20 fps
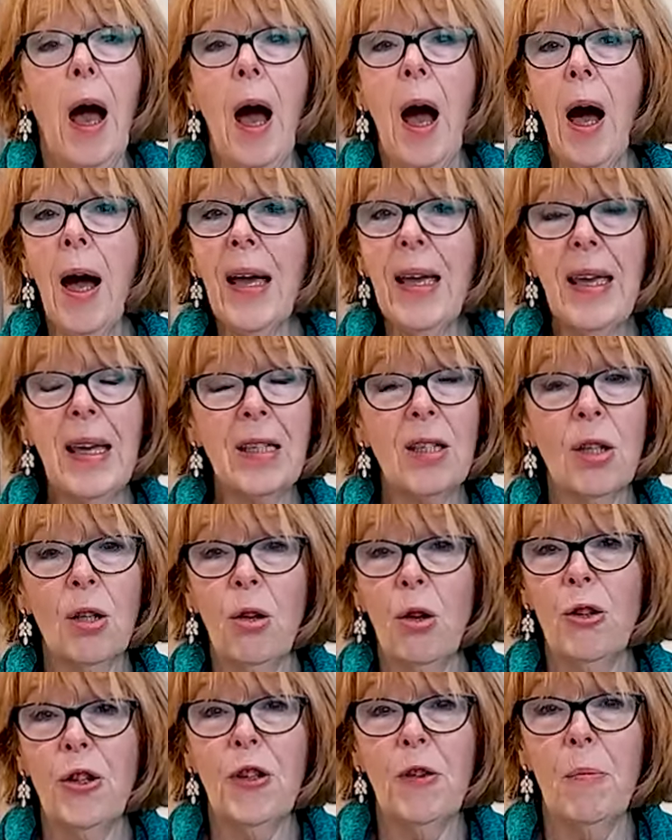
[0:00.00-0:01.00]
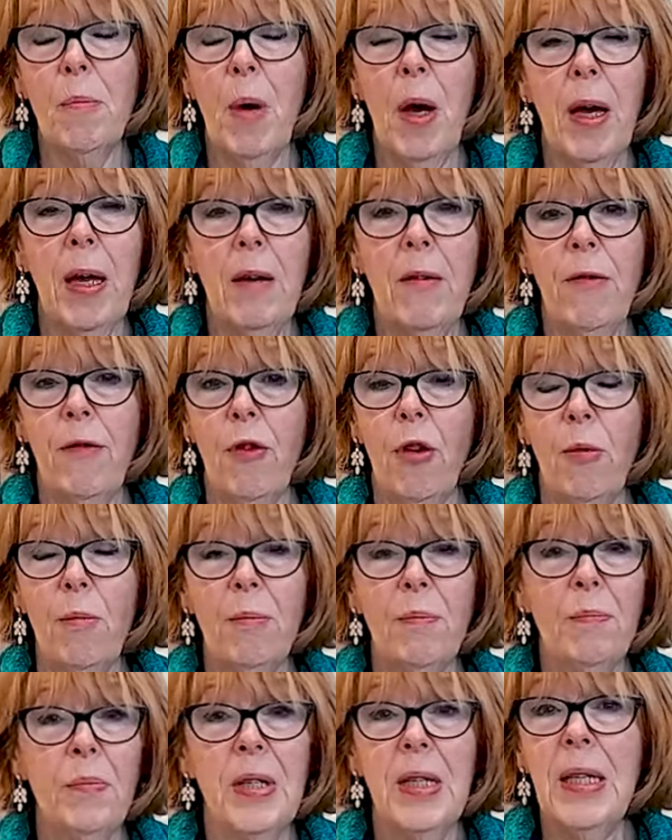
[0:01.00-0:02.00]
I get a lot of mine
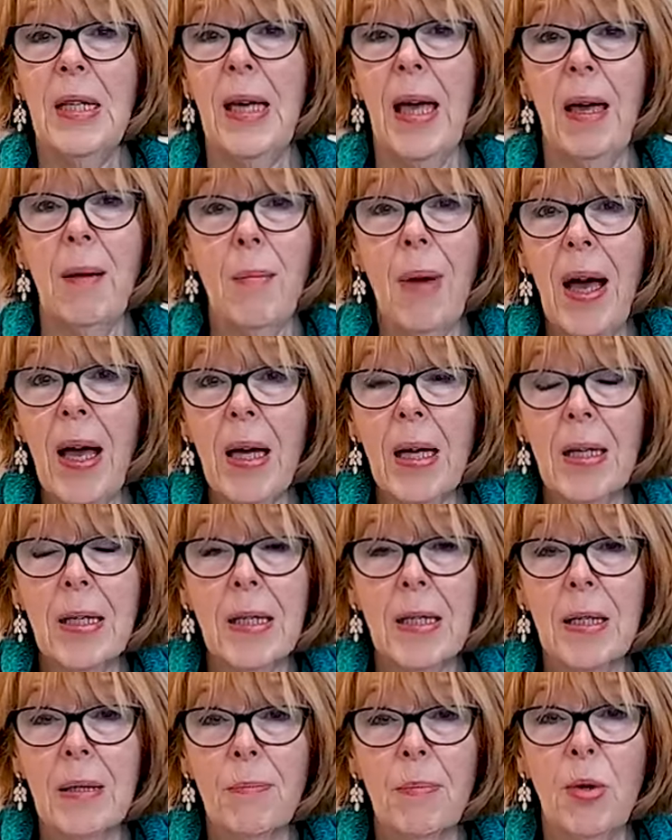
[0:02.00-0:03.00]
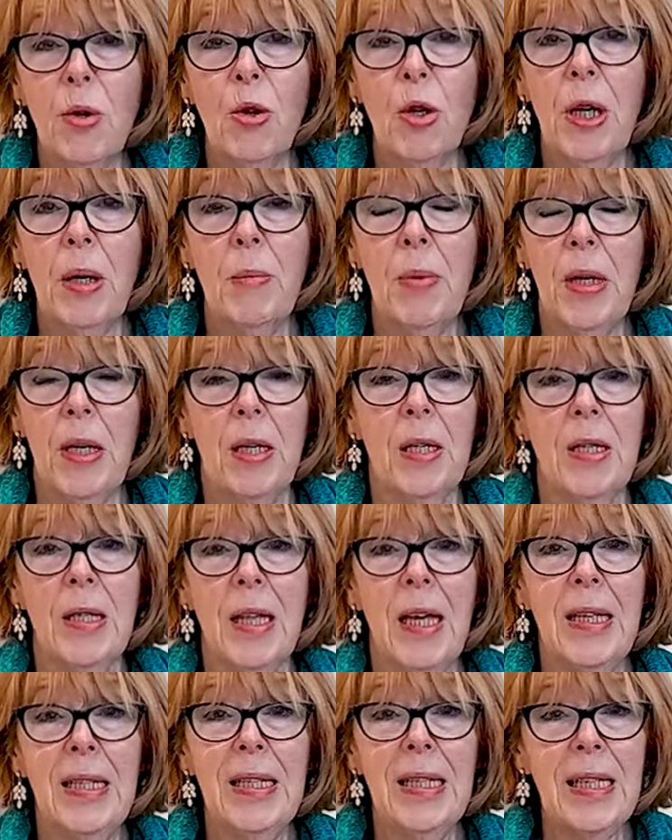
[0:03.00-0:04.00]
from TK Maxx purely because
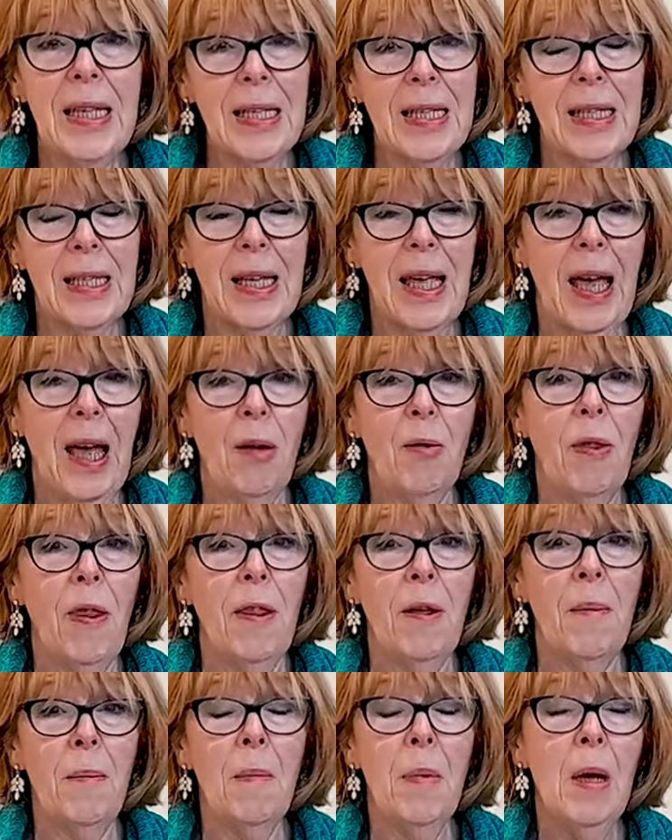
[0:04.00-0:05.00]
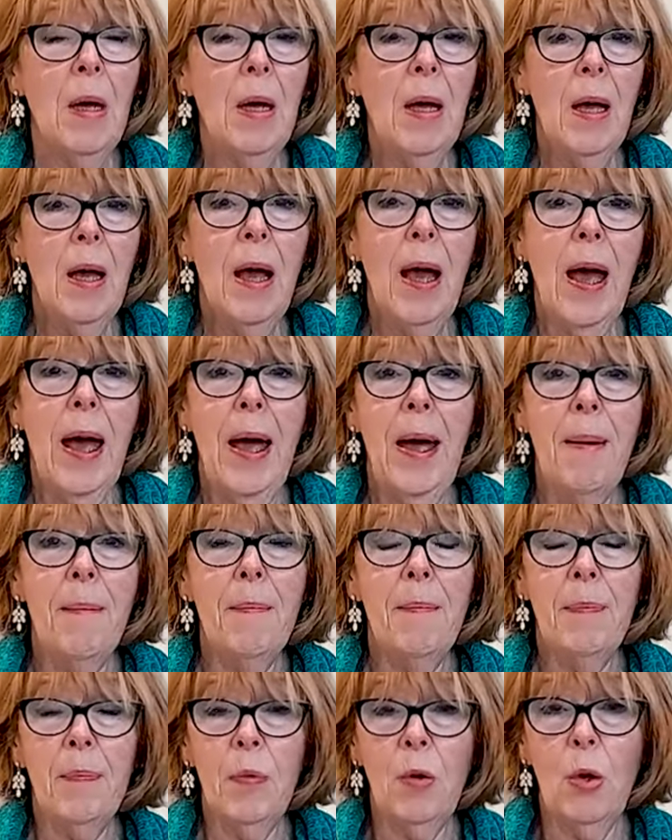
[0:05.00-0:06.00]
they discount them
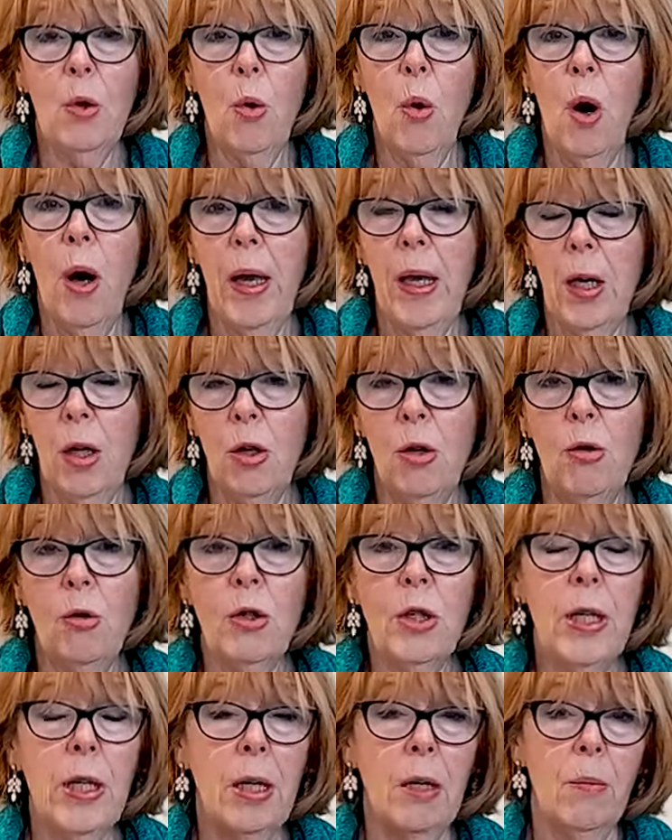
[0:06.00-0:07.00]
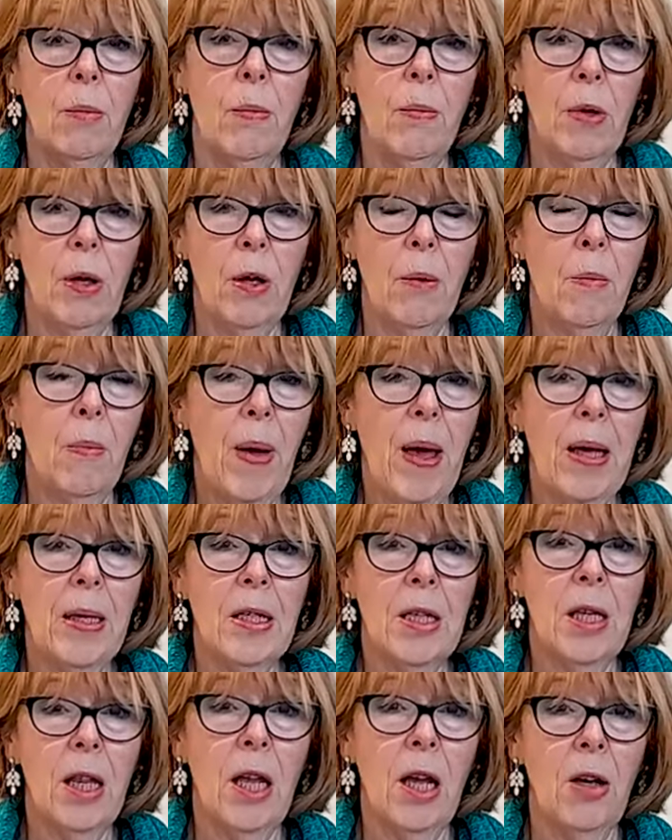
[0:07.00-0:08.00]
um, quite hugely com- compared
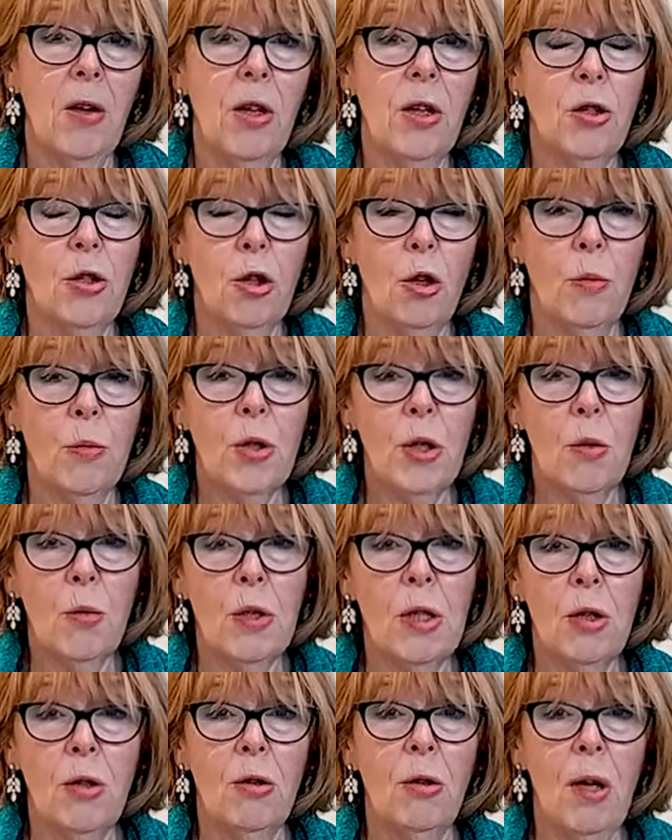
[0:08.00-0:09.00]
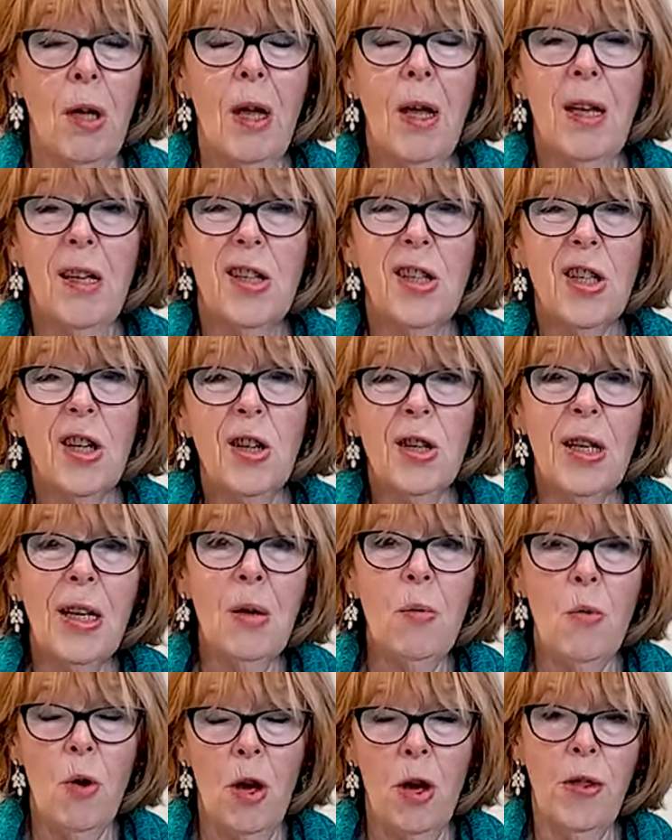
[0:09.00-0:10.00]
to the other shops. So it's a, certainly
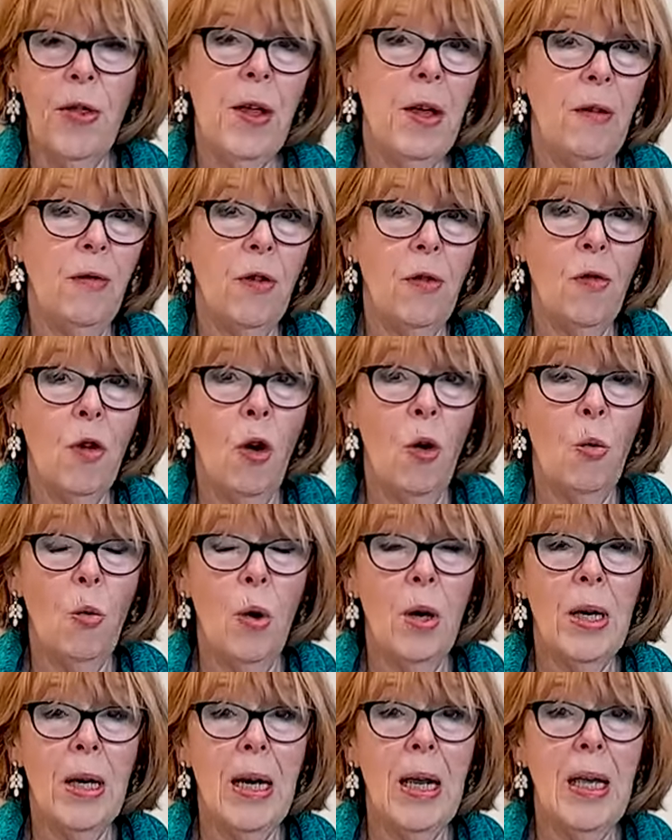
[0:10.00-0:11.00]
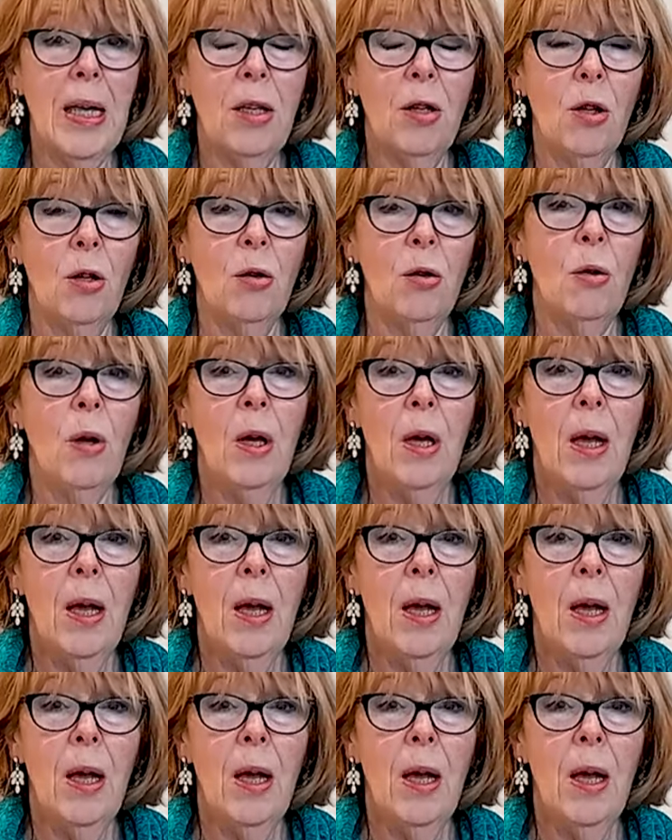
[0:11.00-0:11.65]
worth it if you've got one near you.